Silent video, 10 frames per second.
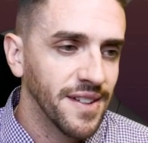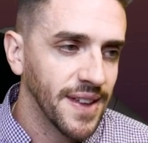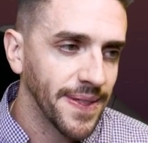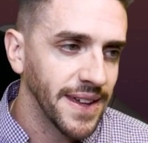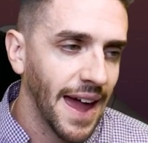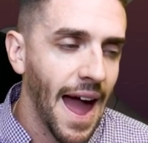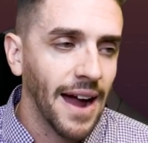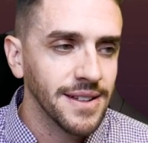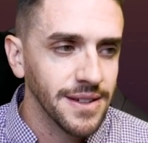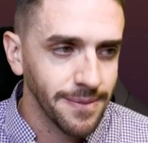is that the
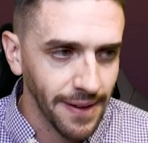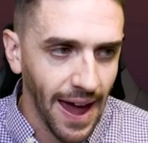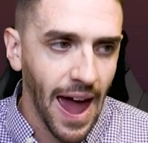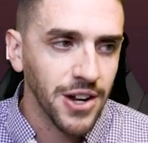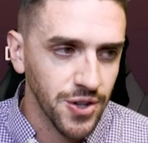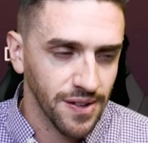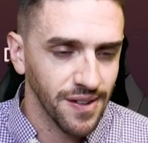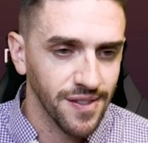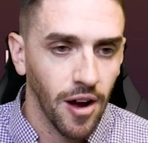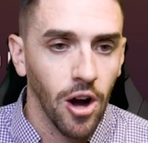active
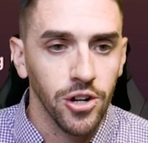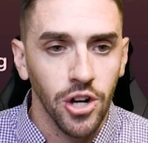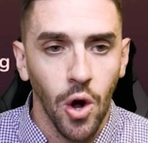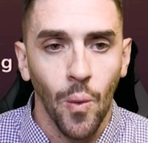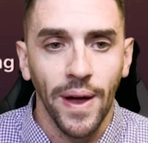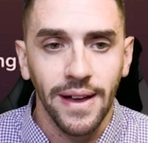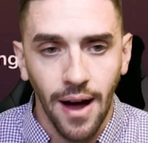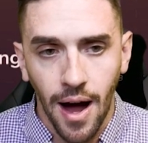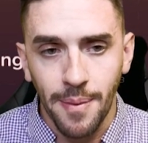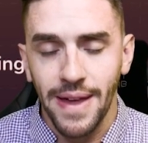addresses are going
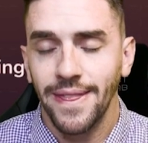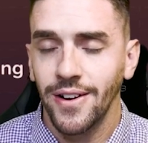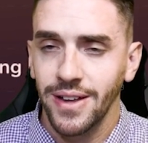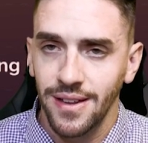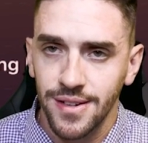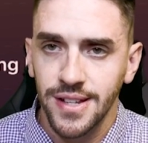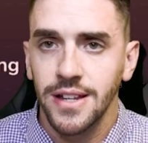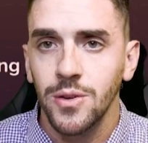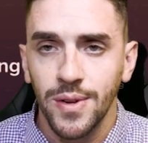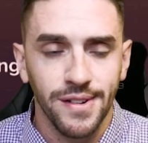up and they're
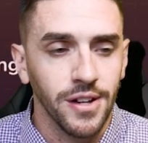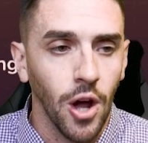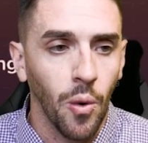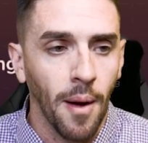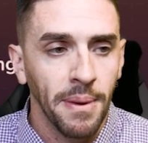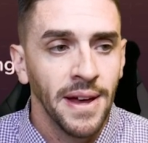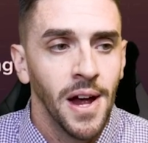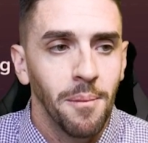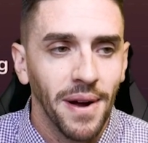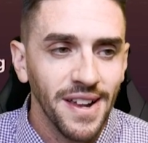continuing to go up.
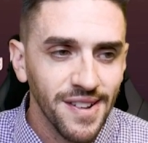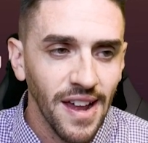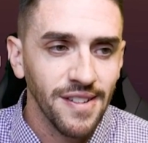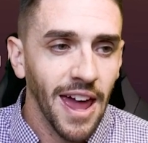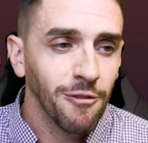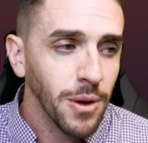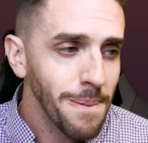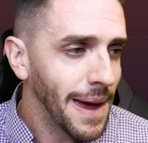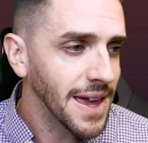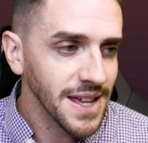But he says if we pay